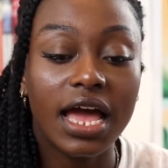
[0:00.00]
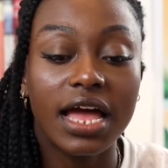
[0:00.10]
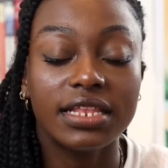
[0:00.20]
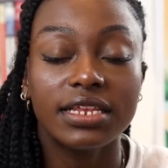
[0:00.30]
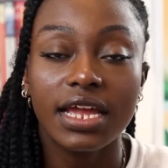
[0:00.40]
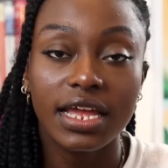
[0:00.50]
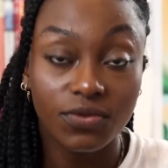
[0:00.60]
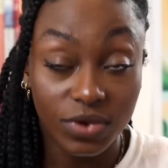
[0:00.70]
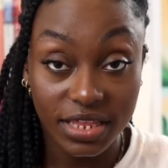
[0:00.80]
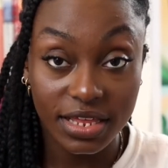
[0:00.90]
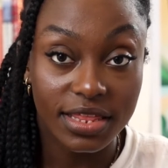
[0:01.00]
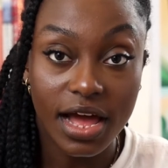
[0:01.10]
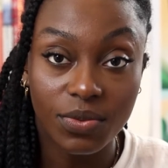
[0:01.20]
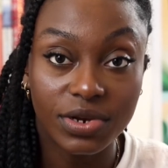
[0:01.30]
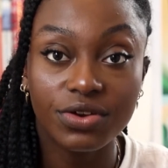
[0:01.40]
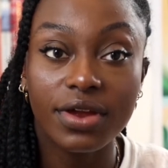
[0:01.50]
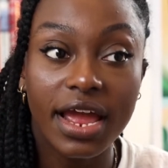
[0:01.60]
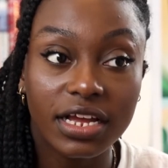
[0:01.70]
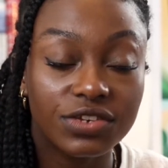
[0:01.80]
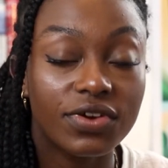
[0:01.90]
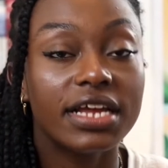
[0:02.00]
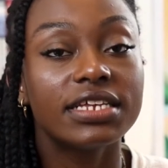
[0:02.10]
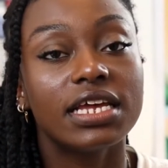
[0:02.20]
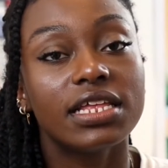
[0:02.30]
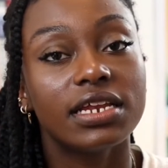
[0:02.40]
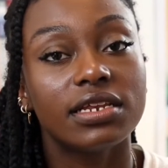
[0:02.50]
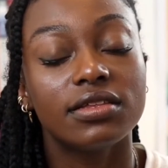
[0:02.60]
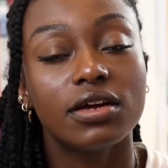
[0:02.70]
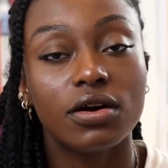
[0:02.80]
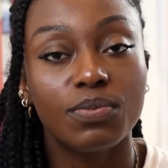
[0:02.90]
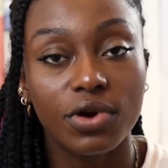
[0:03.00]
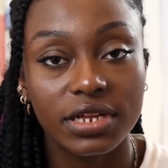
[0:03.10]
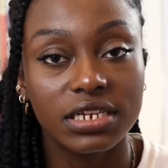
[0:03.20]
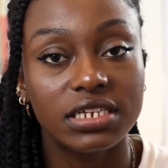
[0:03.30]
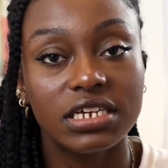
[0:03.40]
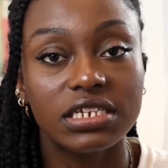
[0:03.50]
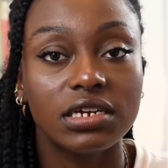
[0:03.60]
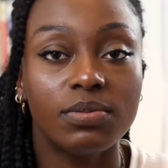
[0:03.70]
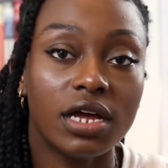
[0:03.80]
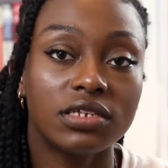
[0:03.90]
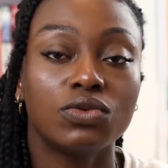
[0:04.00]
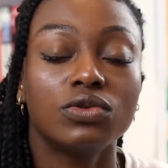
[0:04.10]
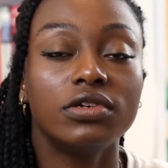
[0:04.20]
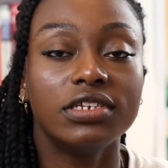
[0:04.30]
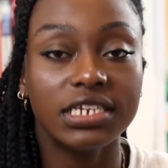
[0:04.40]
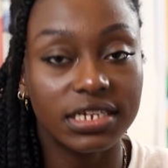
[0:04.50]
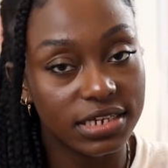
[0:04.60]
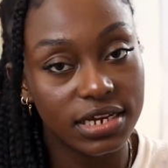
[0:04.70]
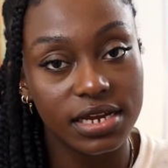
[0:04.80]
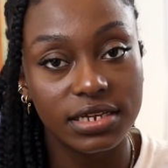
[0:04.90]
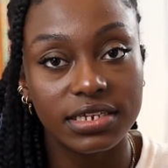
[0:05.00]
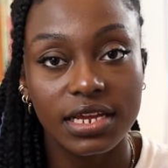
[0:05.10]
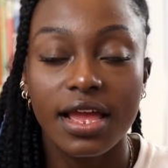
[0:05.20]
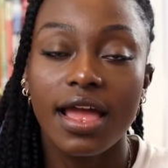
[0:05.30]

and in, within that we do x-rays, and then the appointed C T person will do C Ts,